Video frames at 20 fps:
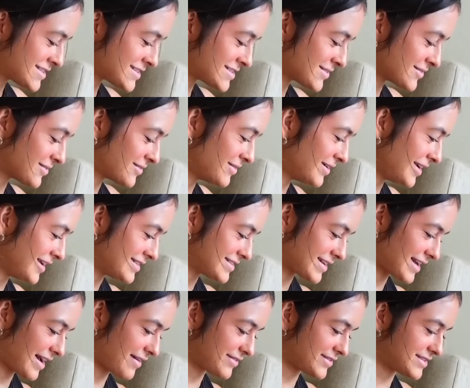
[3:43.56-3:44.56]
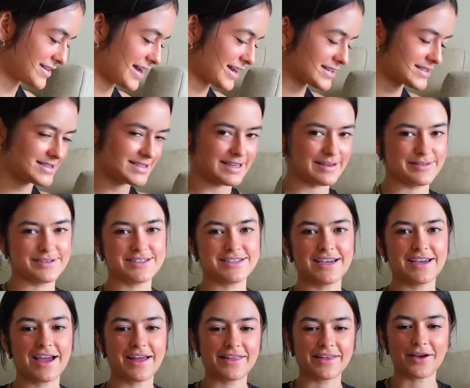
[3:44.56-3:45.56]
Sweet. I have to text him and
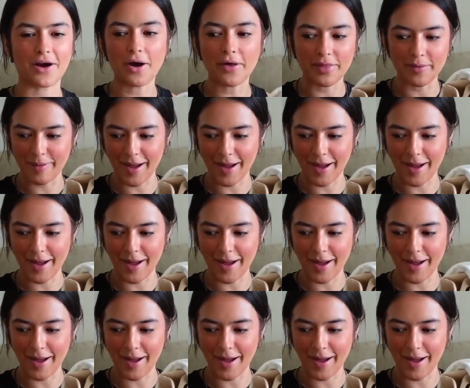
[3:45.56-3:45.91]
say, yeah, I got the